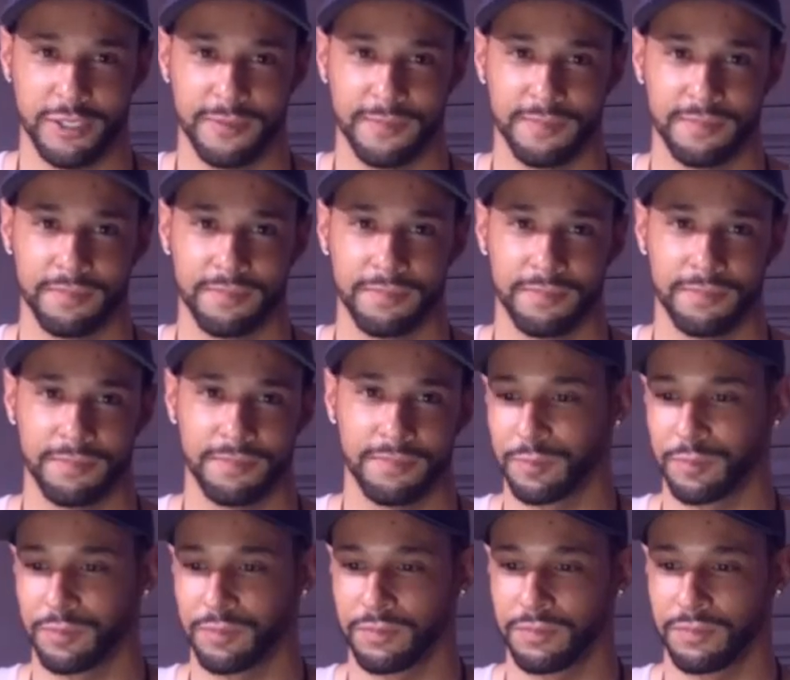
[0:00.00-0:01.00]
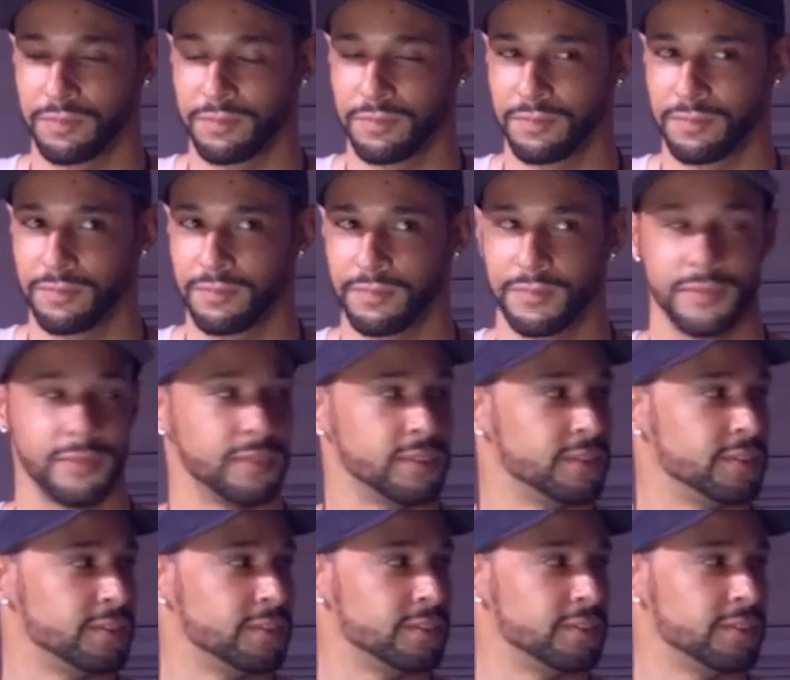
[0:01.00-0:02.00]

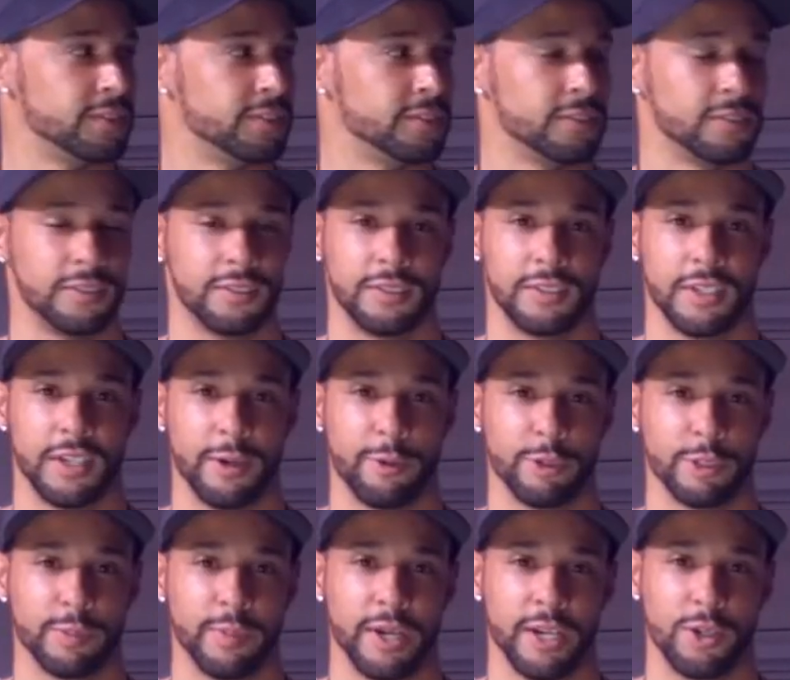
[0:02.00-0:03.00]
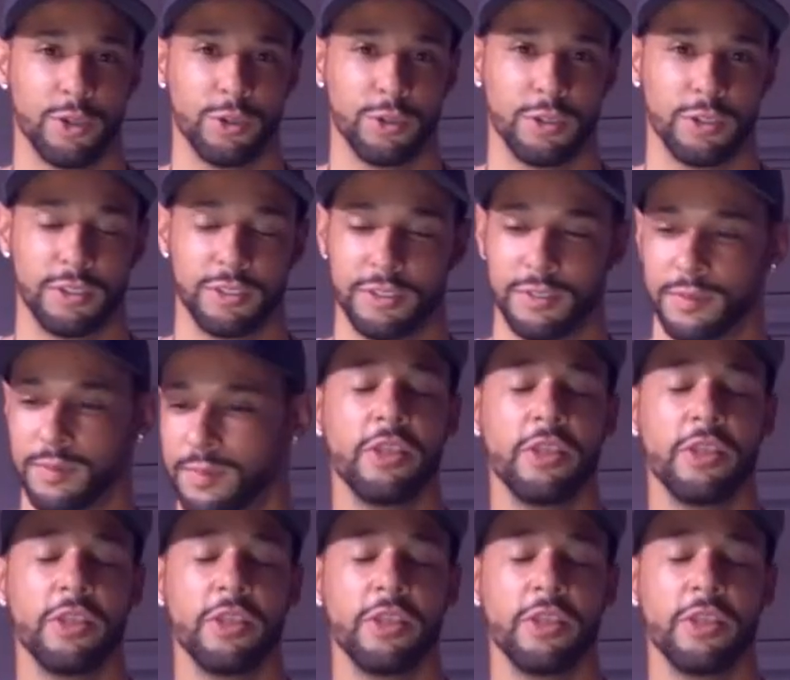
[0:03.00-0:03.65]
That was my Google.